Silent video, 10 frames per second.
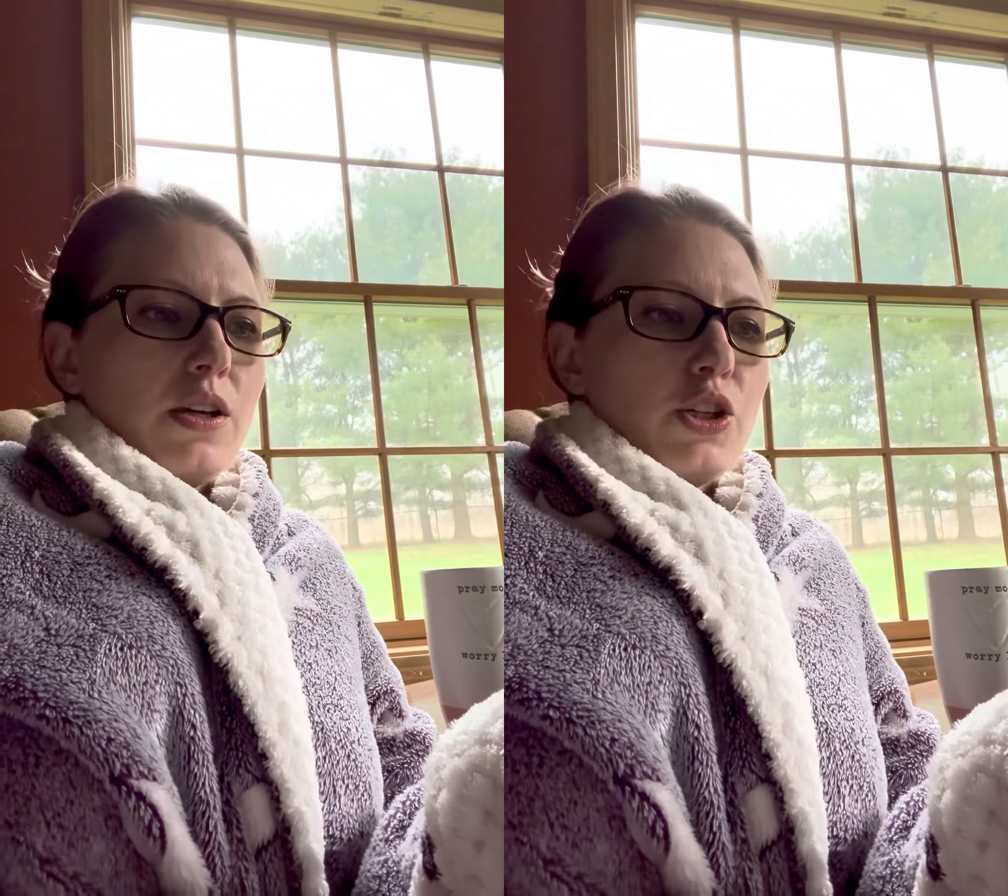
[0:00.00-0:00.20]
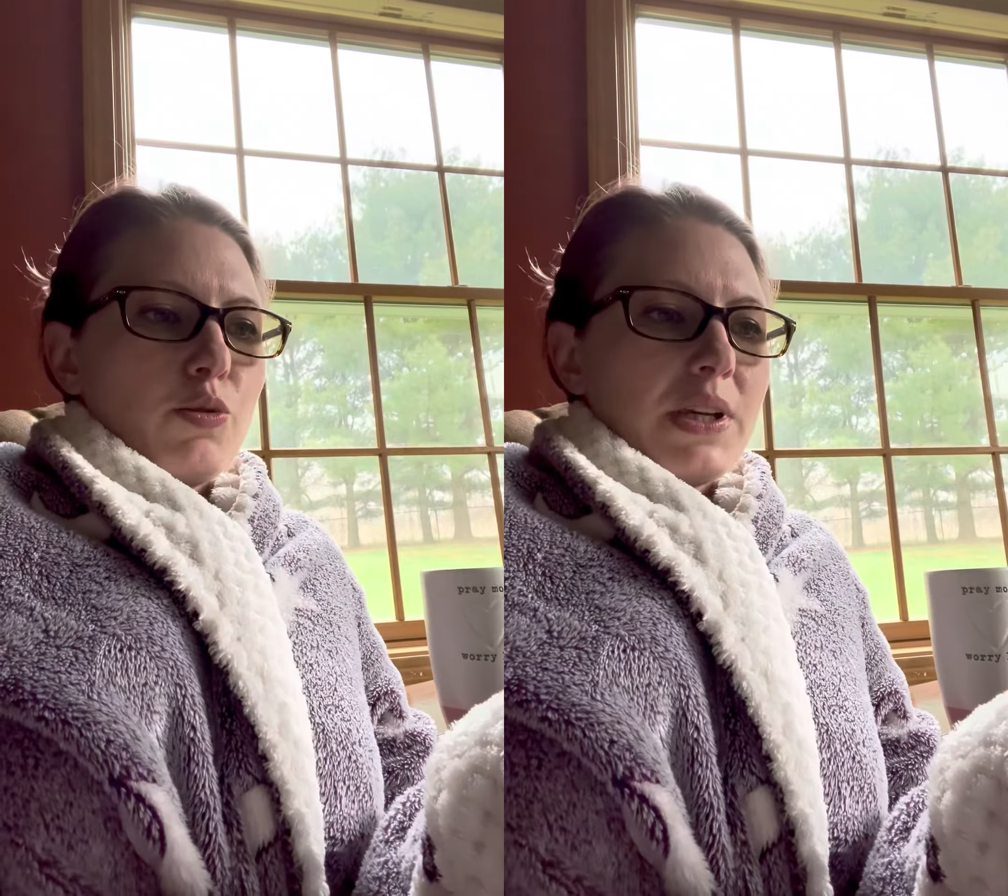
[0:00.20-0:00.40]

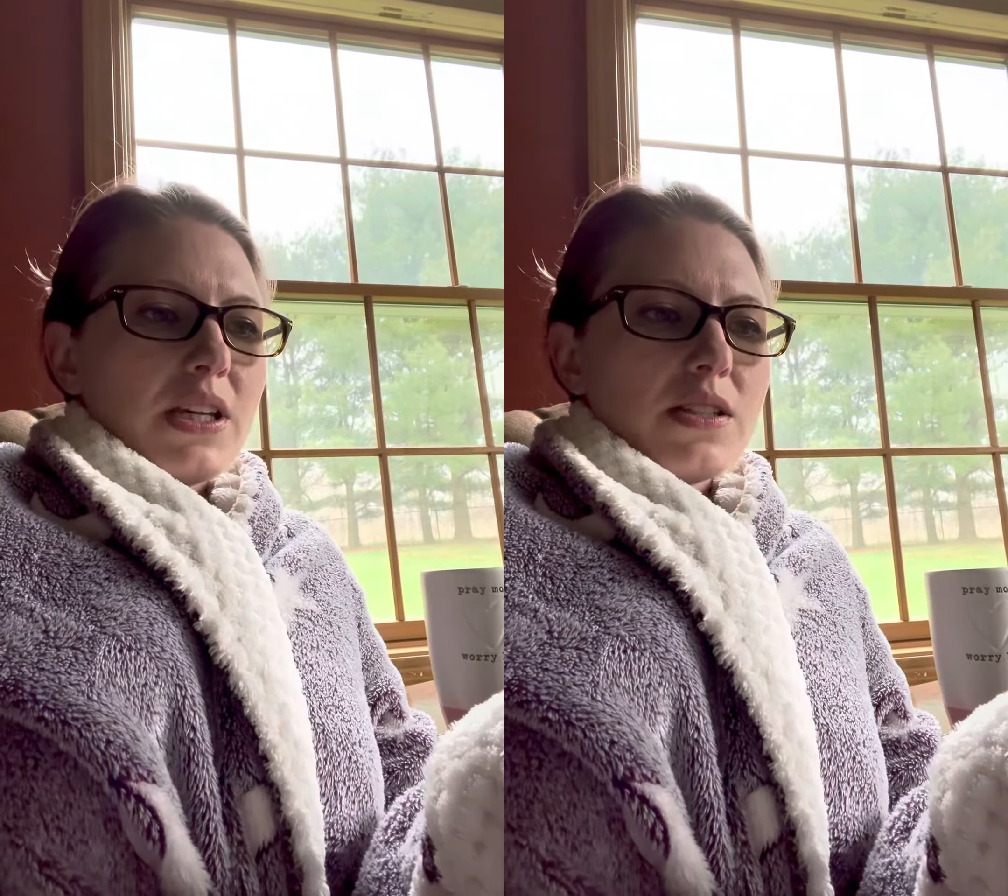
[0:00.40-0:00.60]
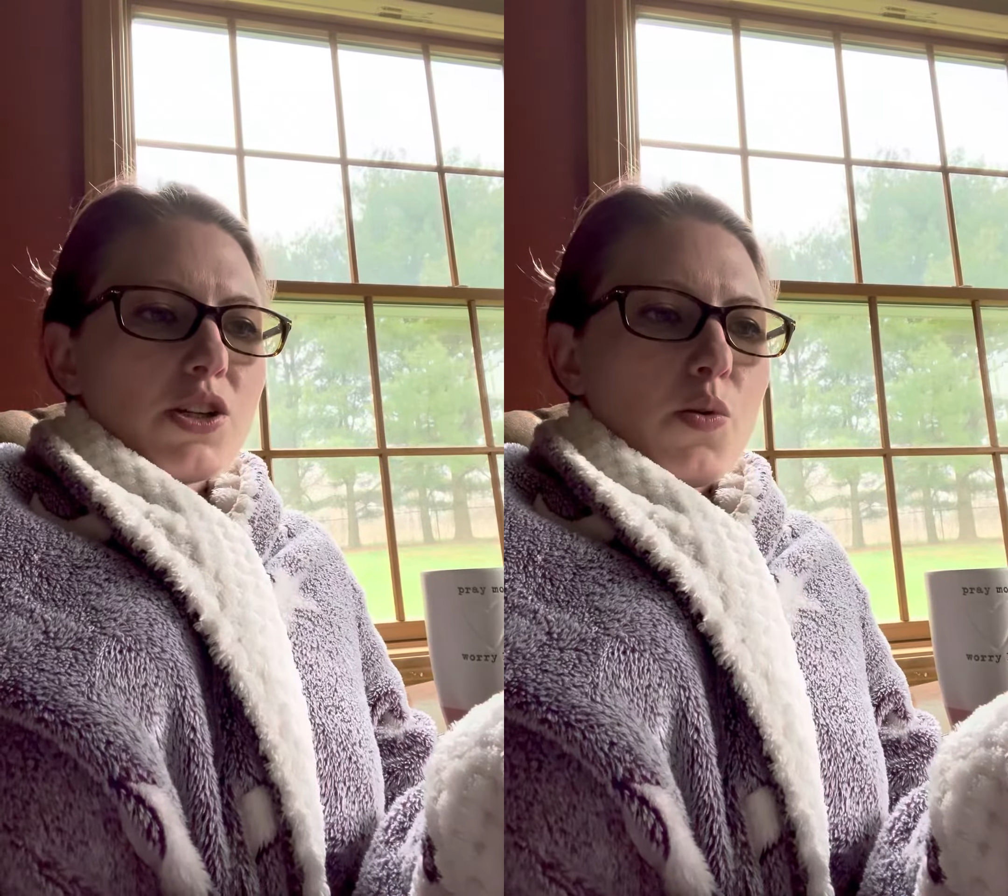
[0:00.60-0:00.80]
You begin
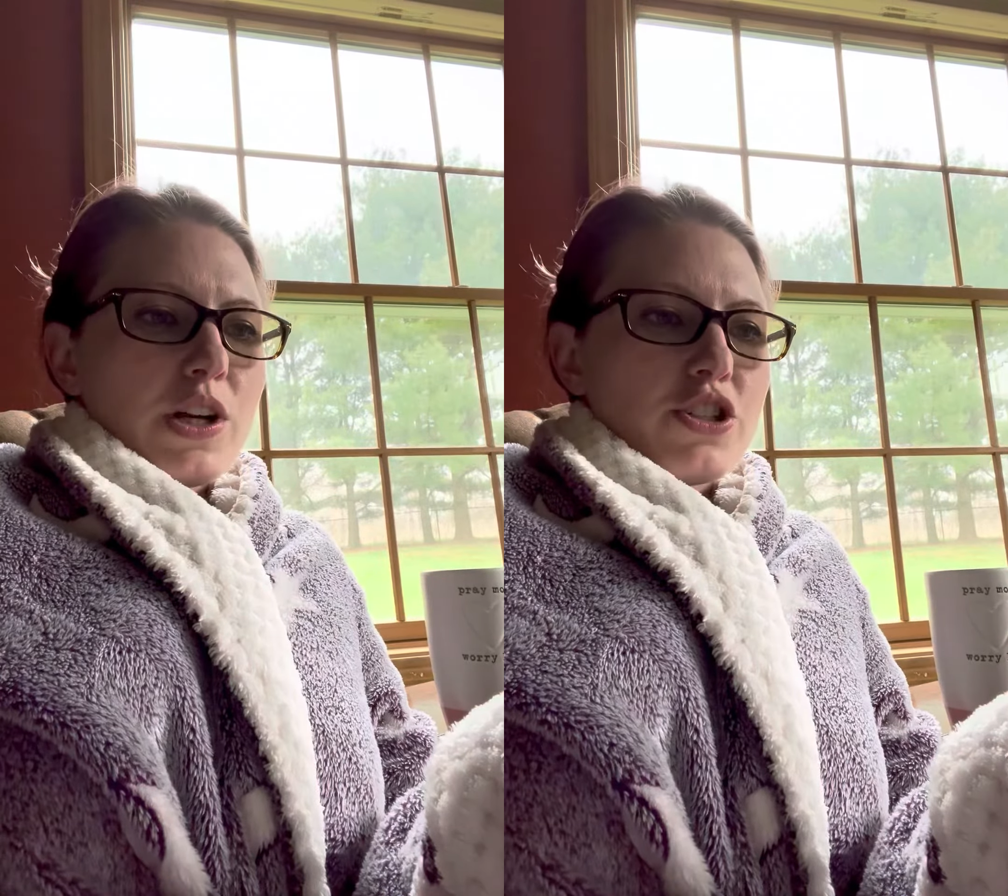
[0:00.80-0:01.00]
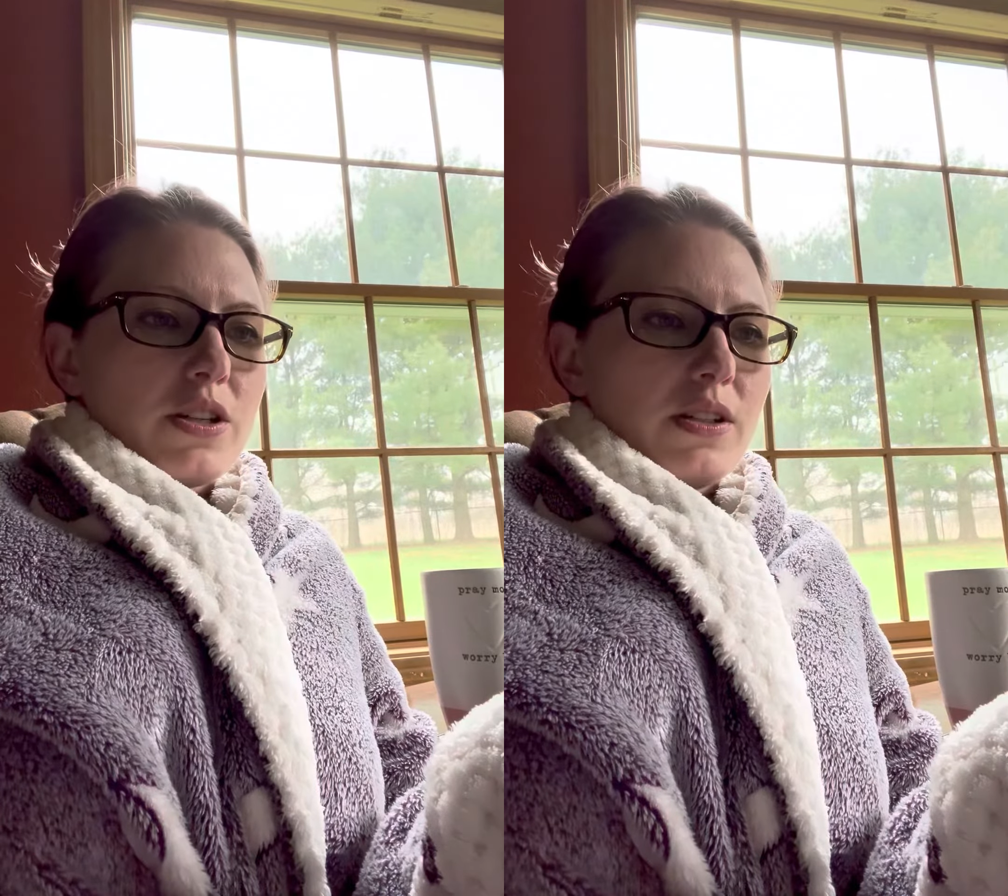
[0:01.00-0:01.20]
to
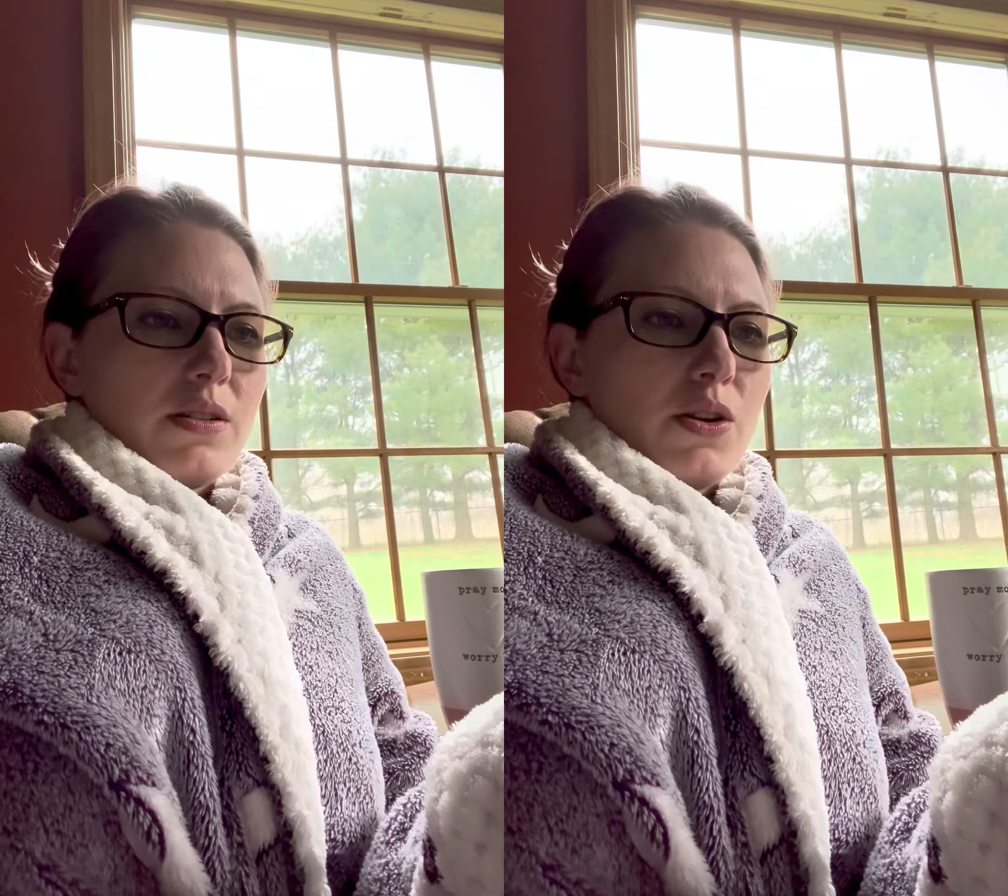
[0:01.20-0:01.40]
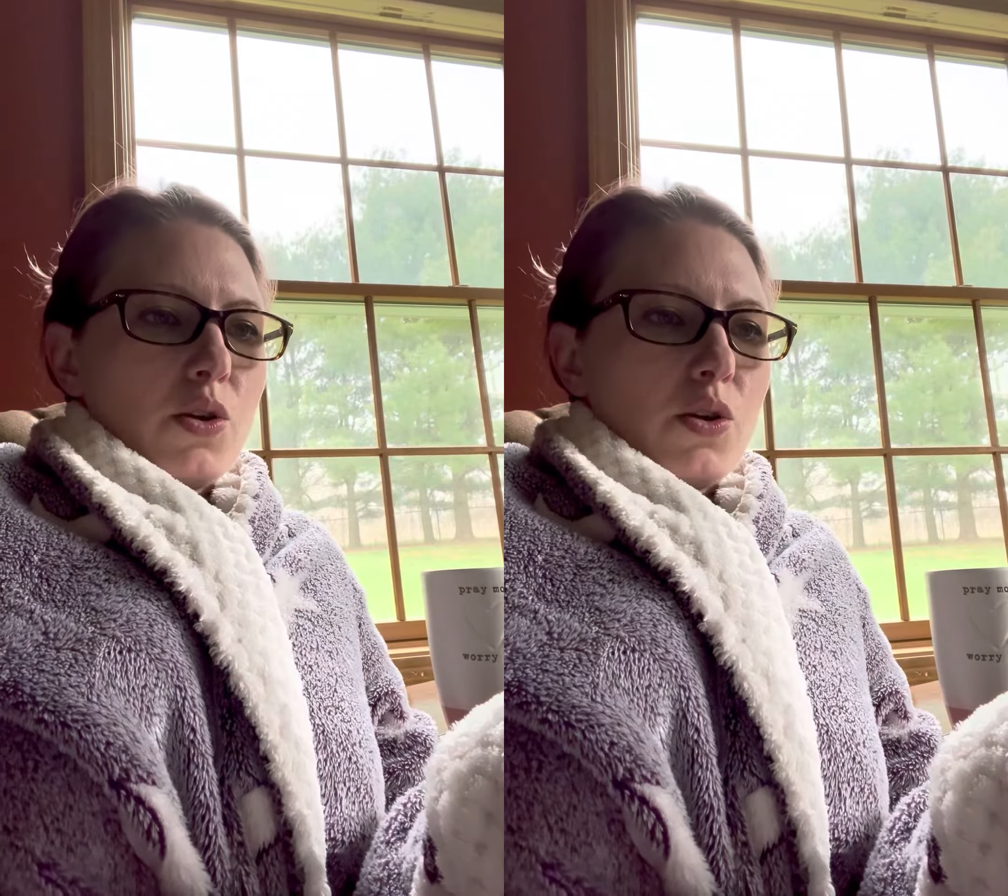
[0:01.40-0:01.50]
question